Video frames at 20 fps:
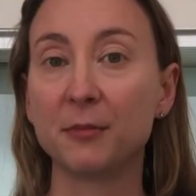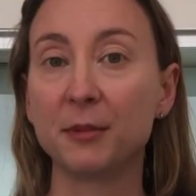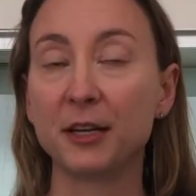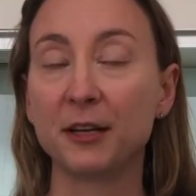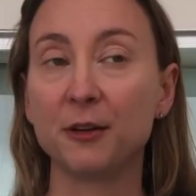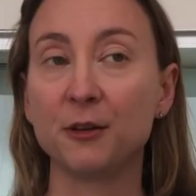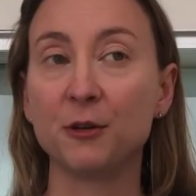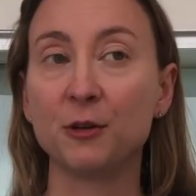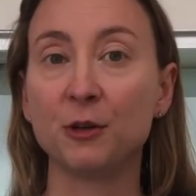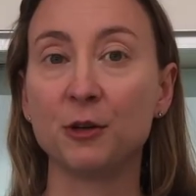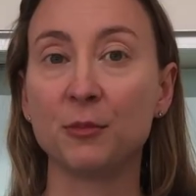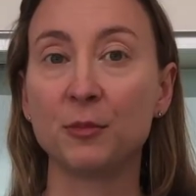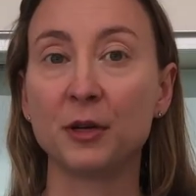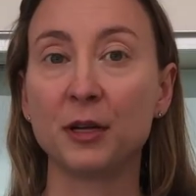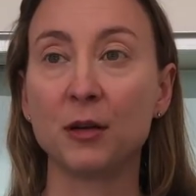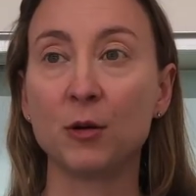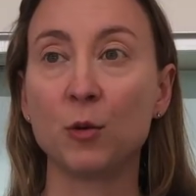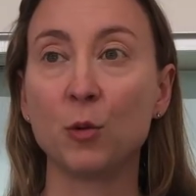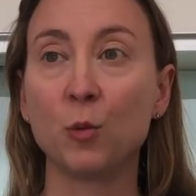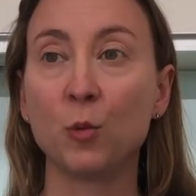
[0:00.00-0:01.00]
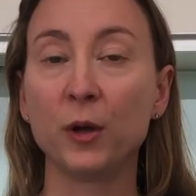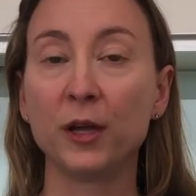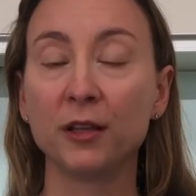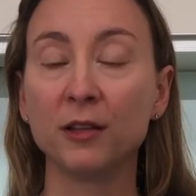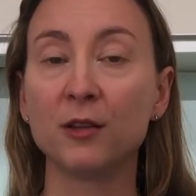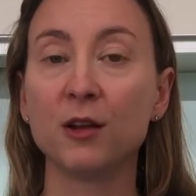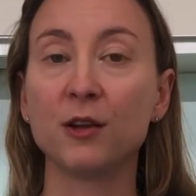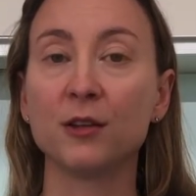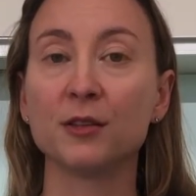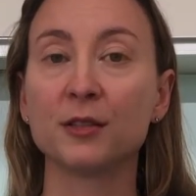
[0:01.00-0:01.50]
My Home
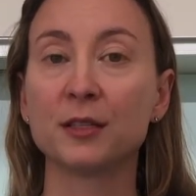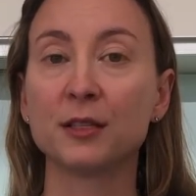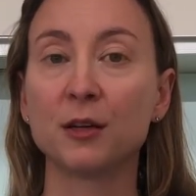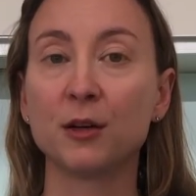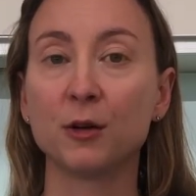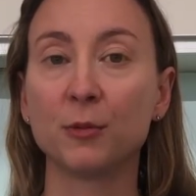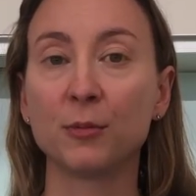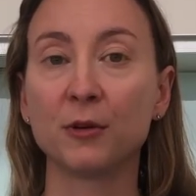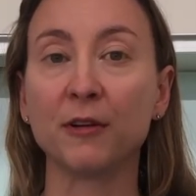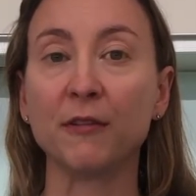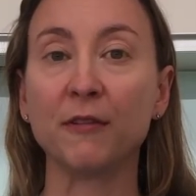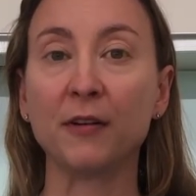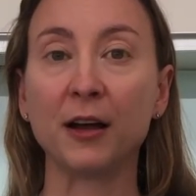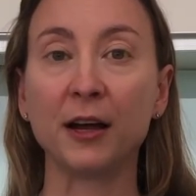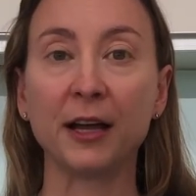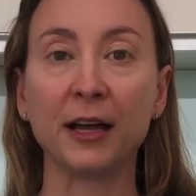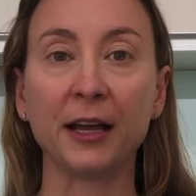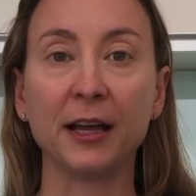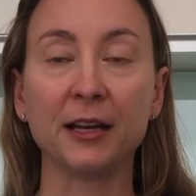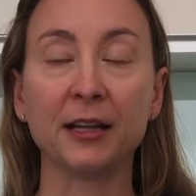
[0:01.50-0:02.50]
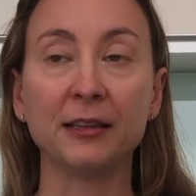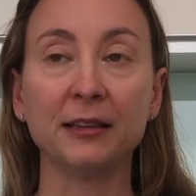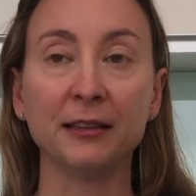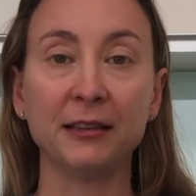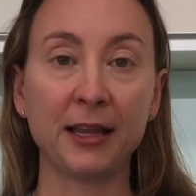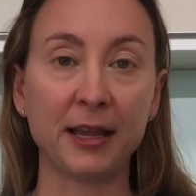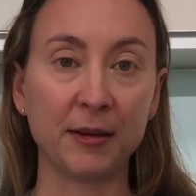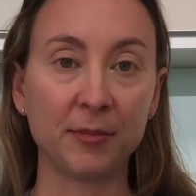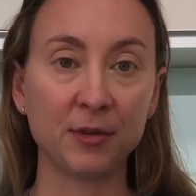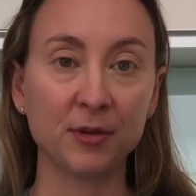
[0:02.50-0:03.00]
will also provide
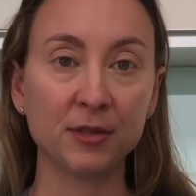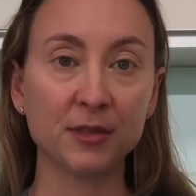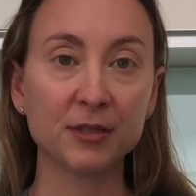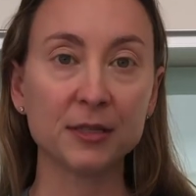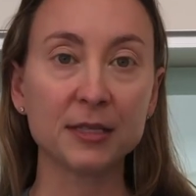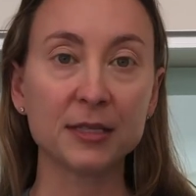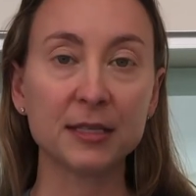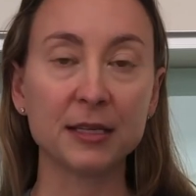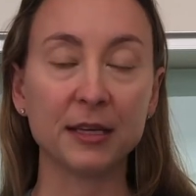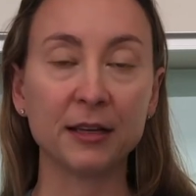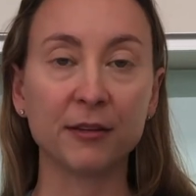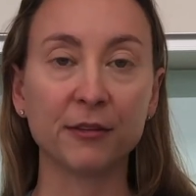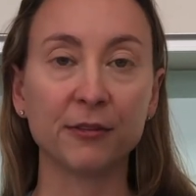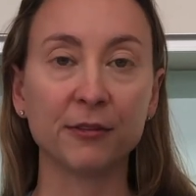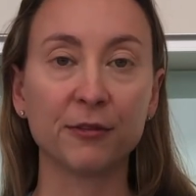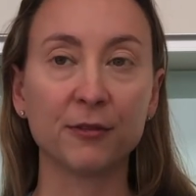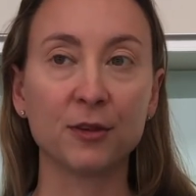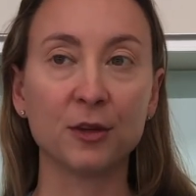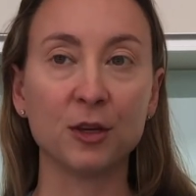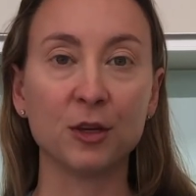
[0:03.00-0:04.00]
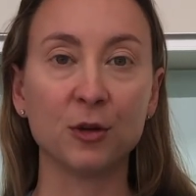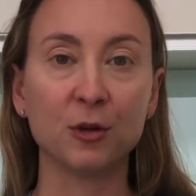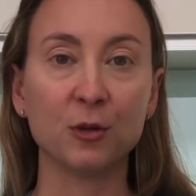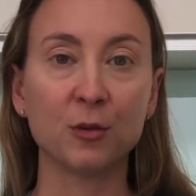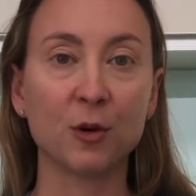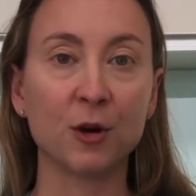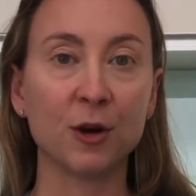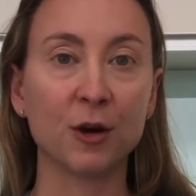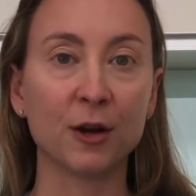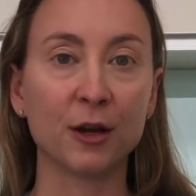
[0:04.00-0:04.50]
labels if
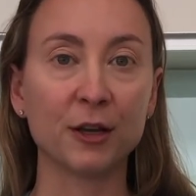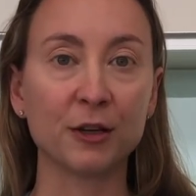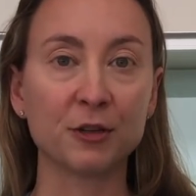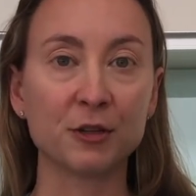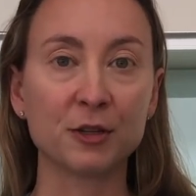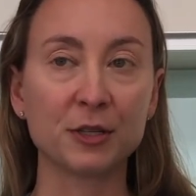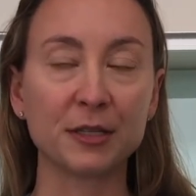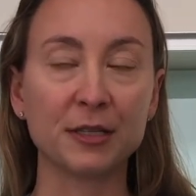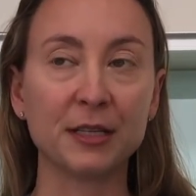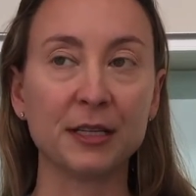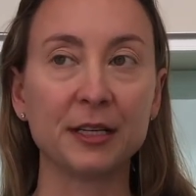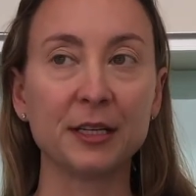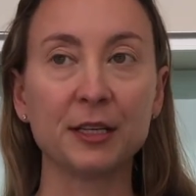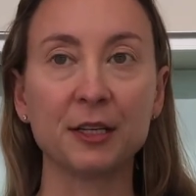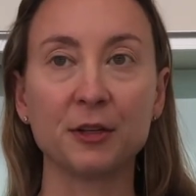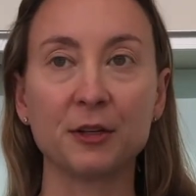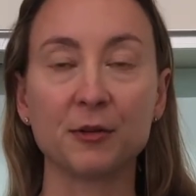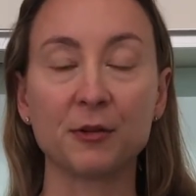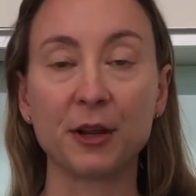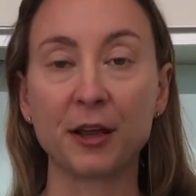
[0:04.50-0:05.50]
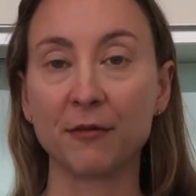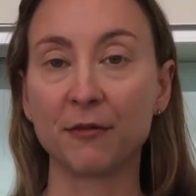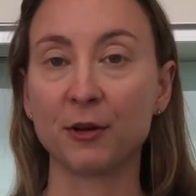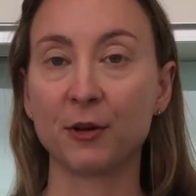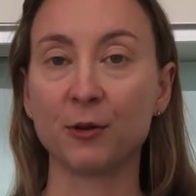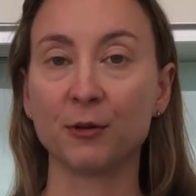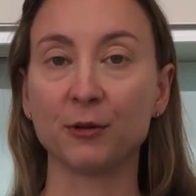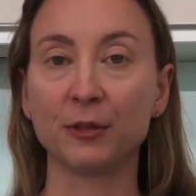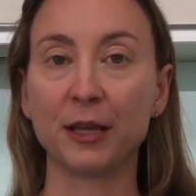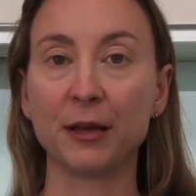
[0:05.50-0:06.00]
you are interested and you don't have
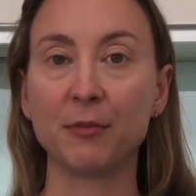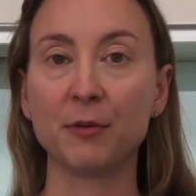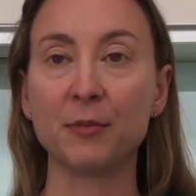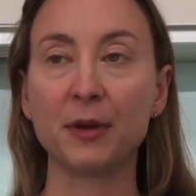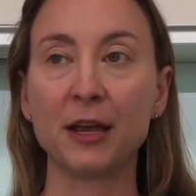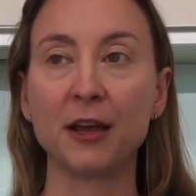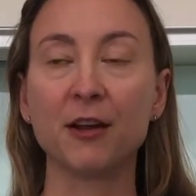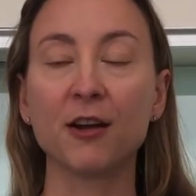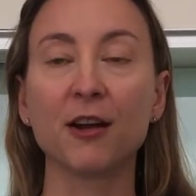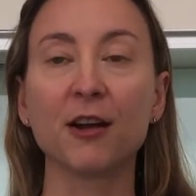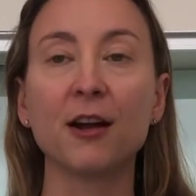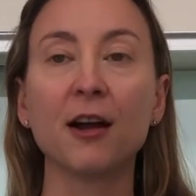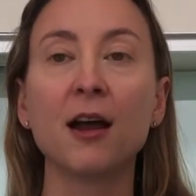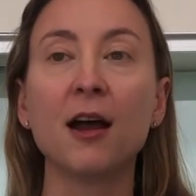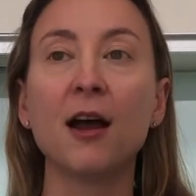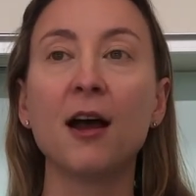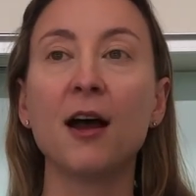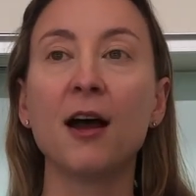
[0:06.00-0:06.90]
your own label maker.